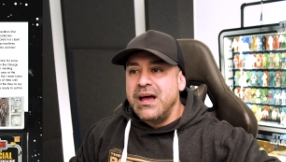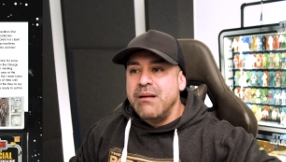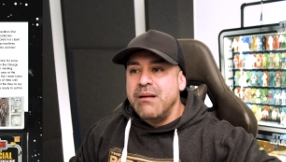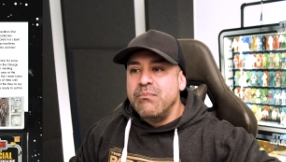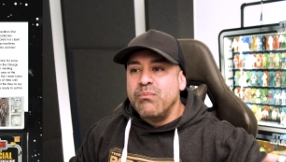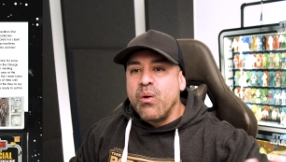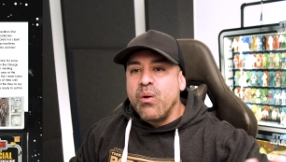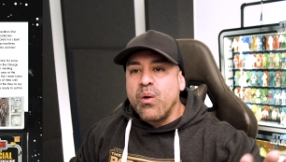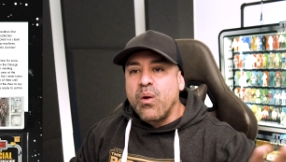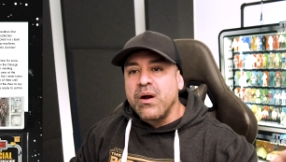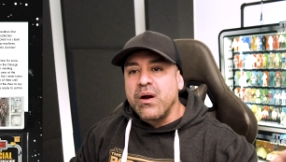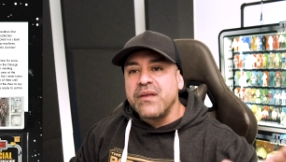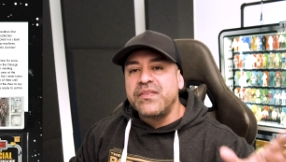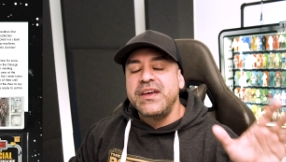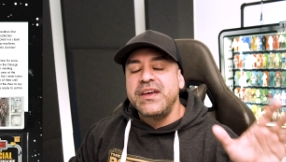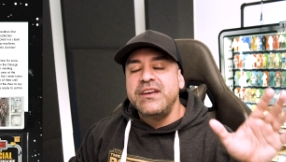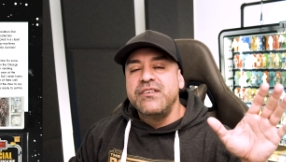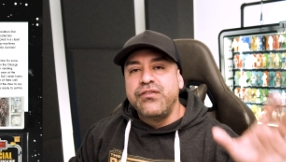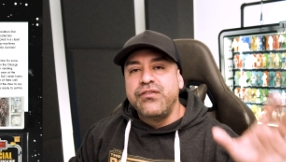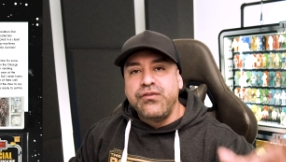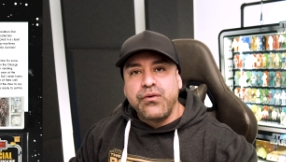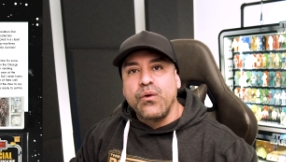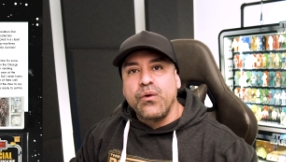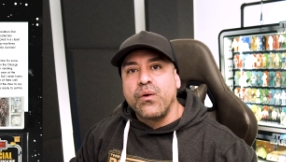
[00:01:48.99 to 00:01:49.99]
More
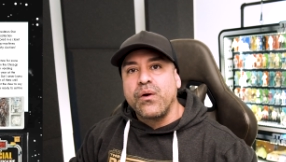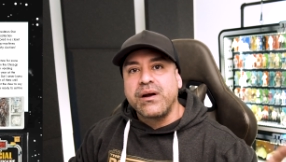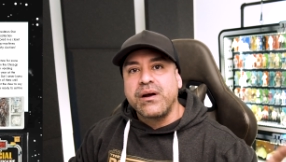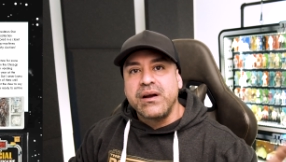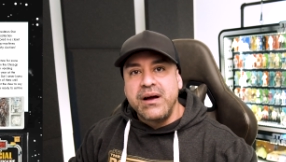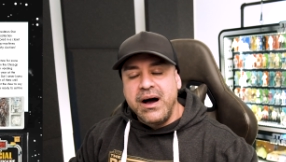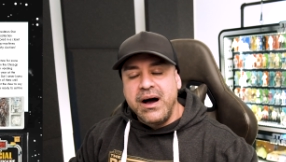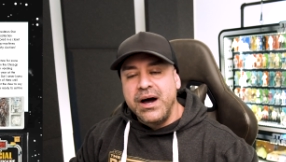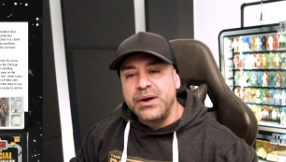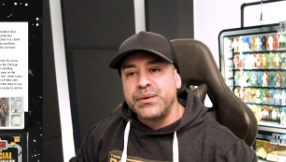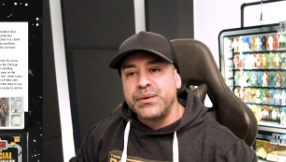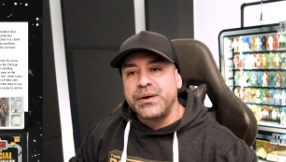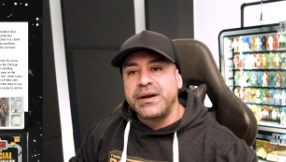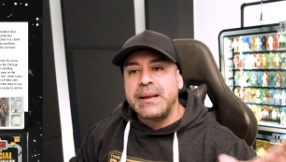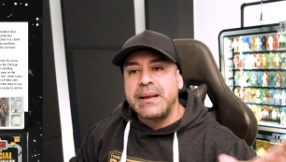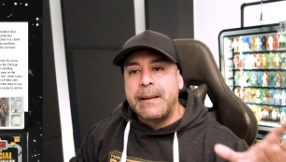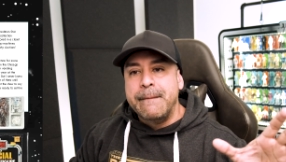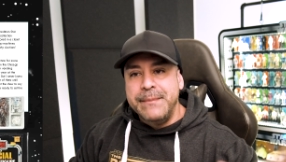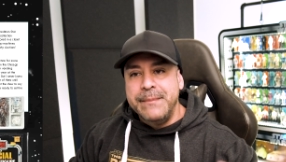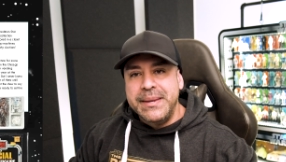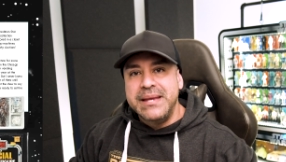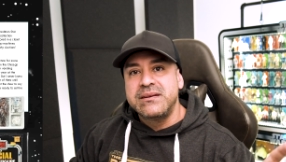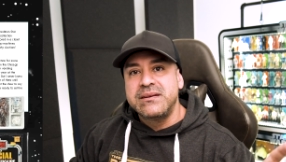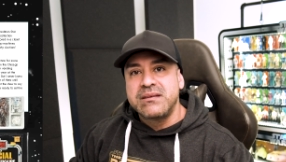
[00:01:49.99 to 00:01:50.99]
than 400
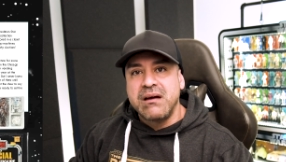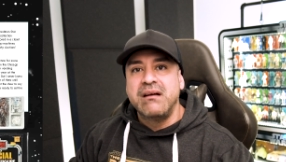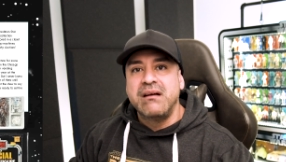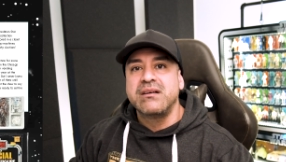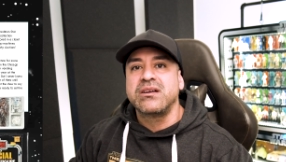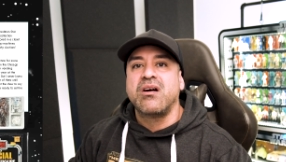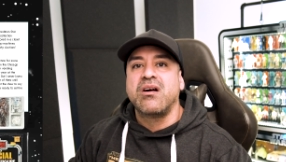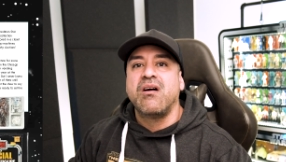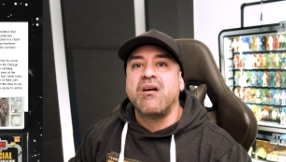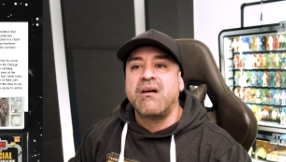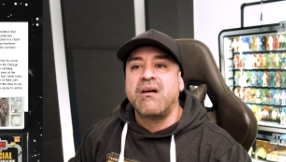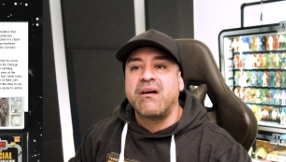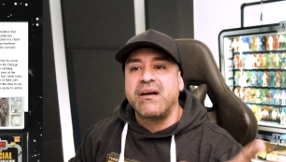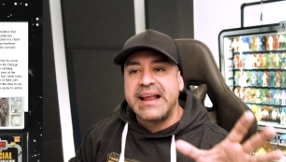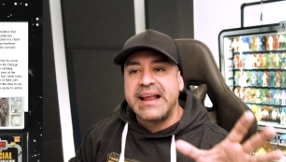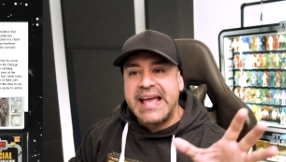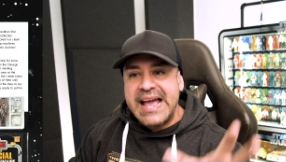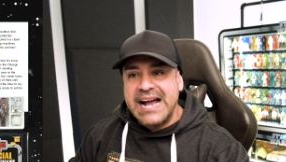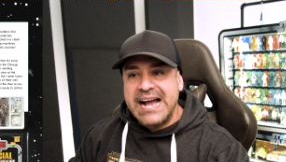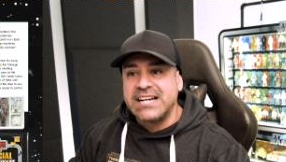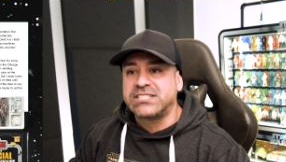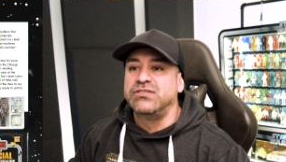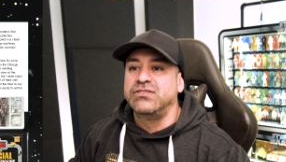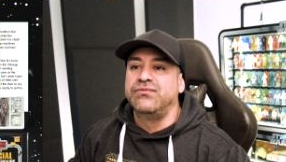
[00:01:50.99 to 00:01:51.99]
mint-on-card
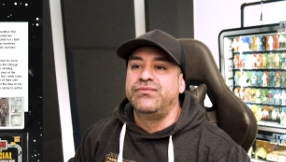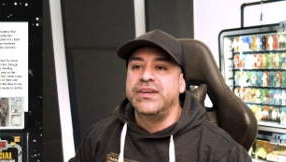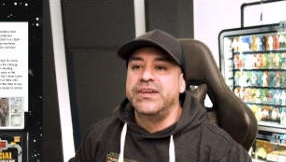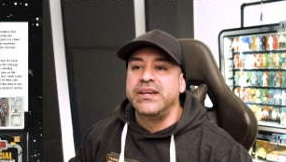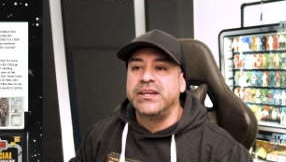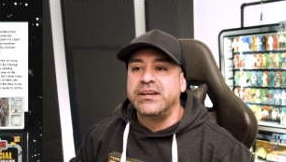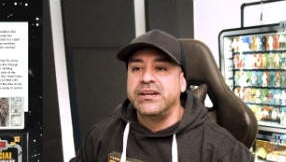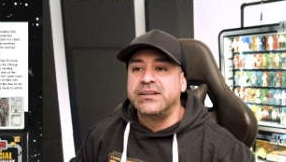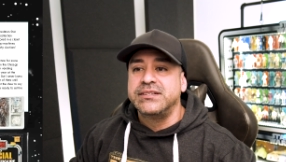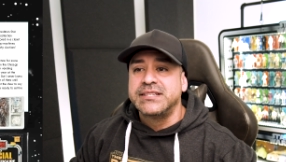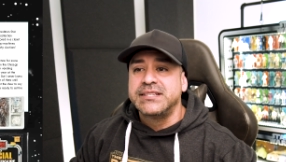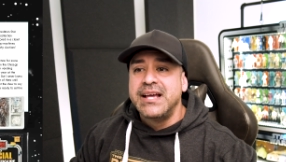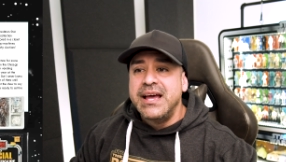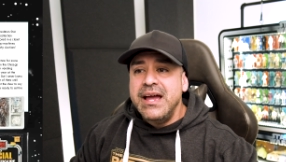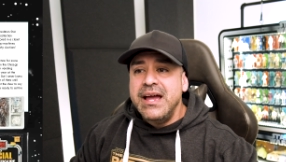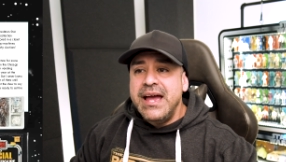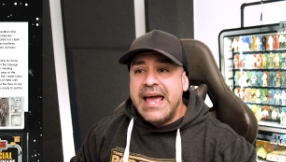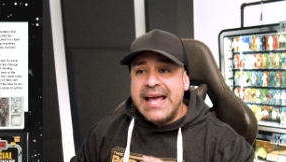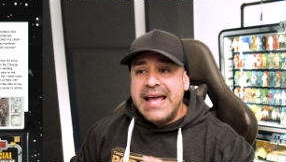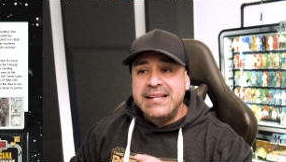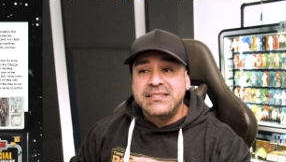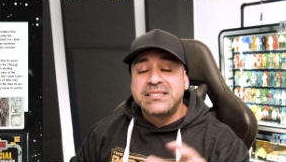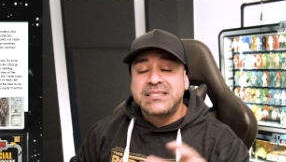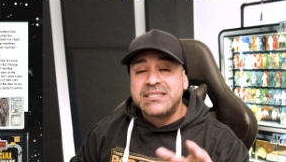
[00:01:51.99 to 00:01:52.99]
action figures,
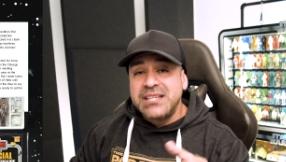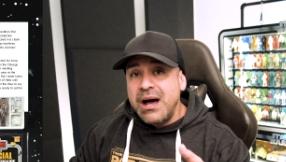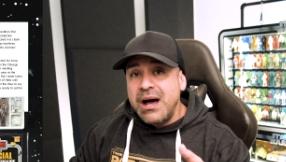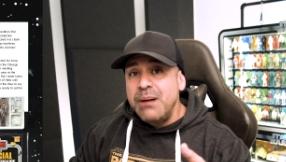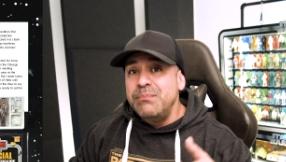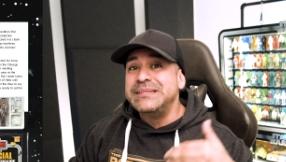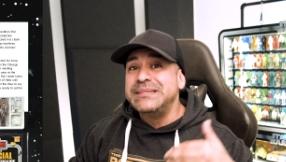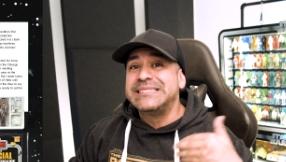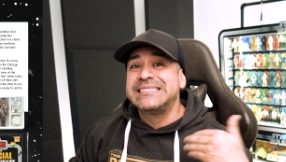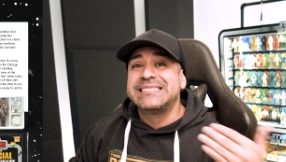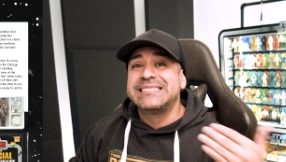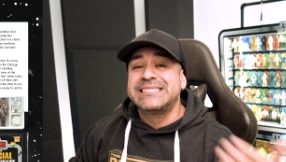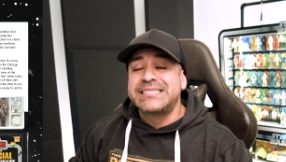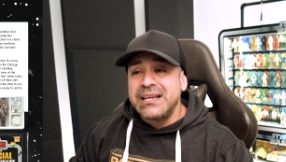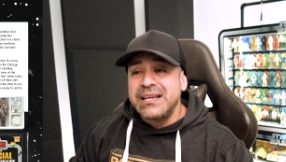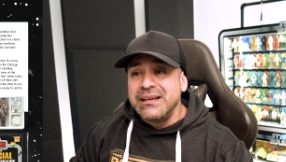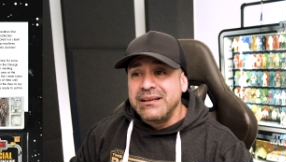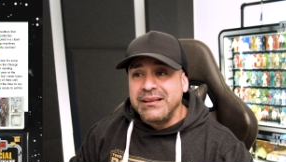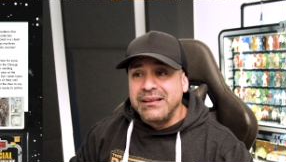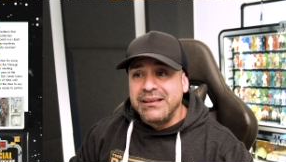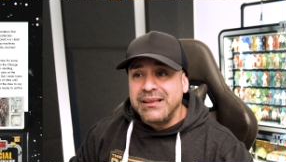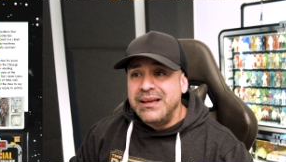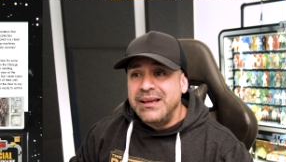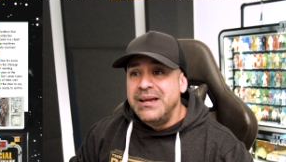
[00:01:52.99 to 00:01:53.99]
and some
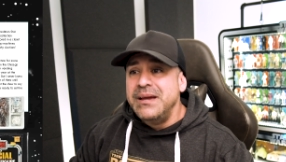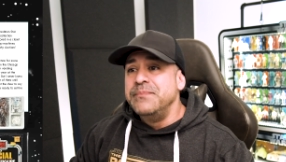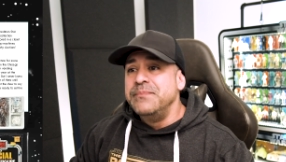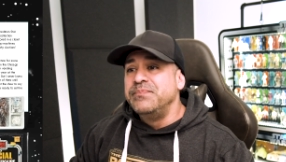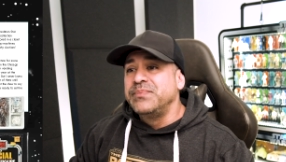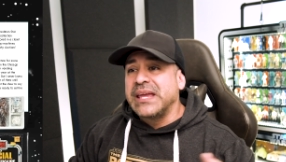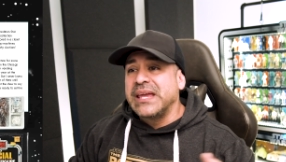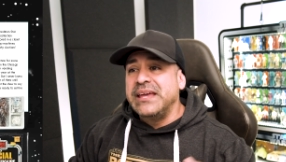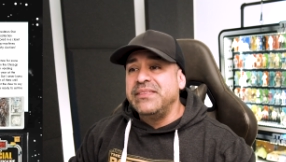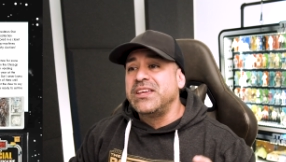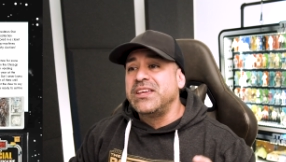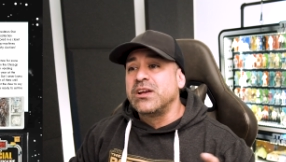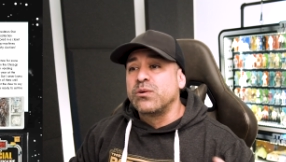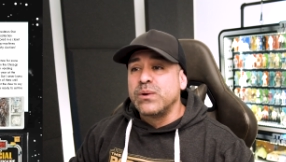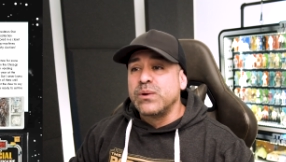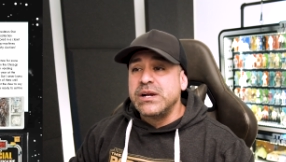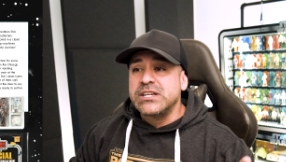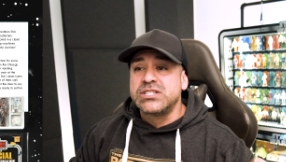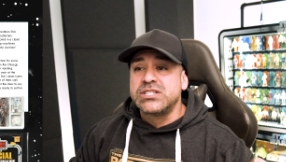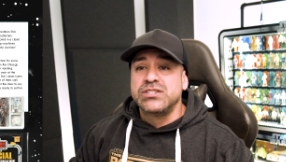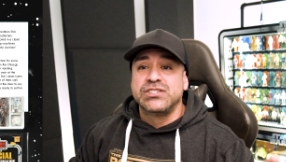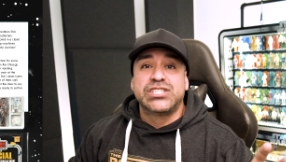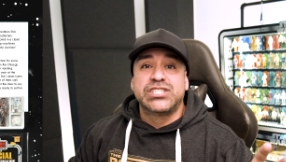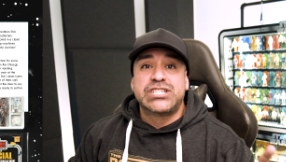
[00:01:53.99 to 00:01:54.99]
still in the
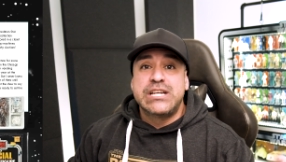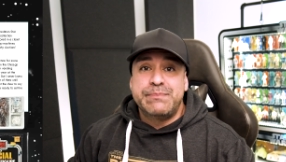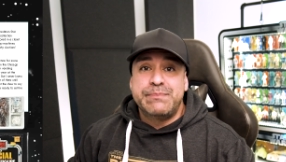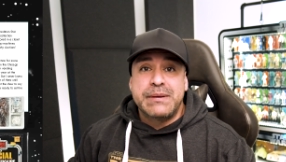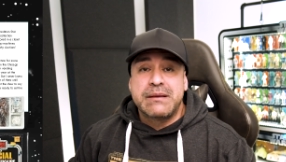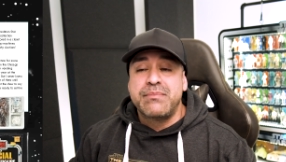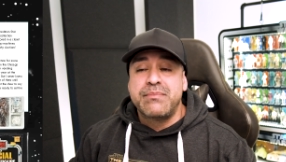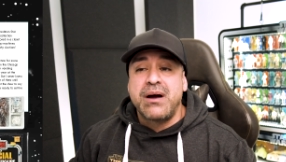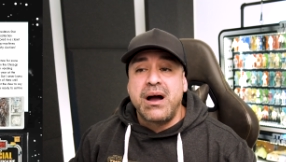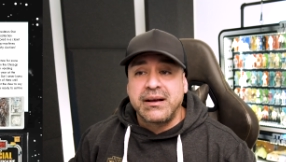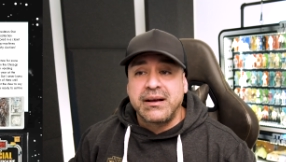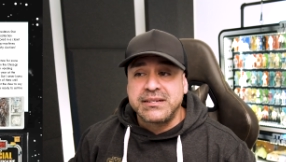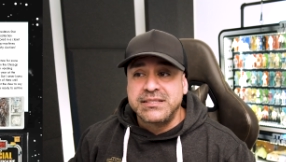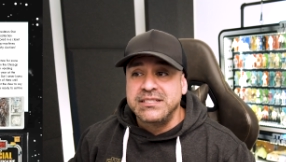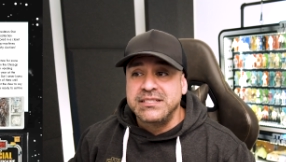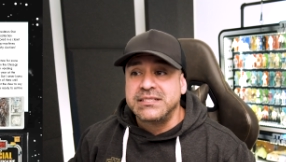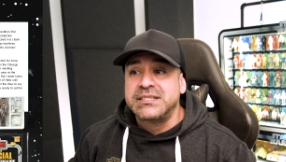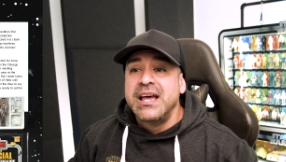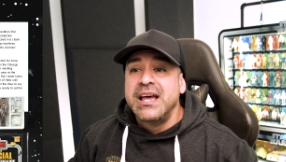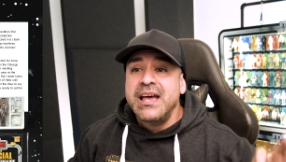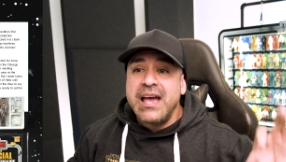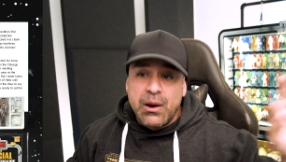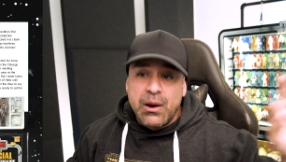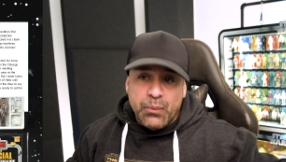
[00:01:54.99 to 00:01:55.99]
original shipping
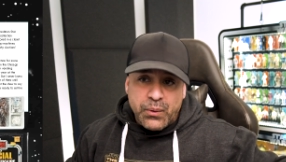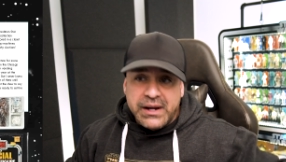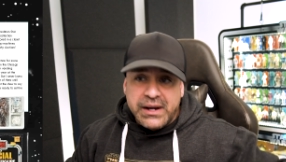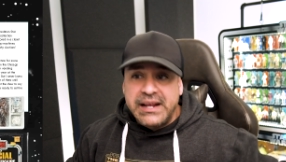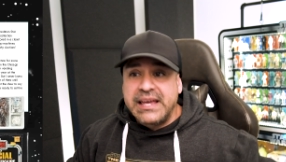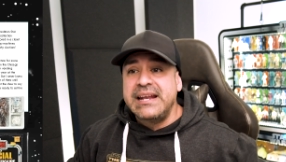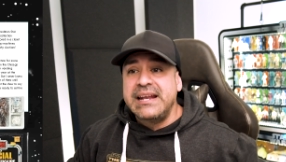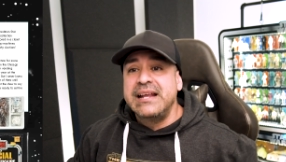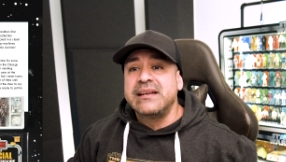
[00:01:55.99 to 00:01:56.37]
boxes, and we're gonna get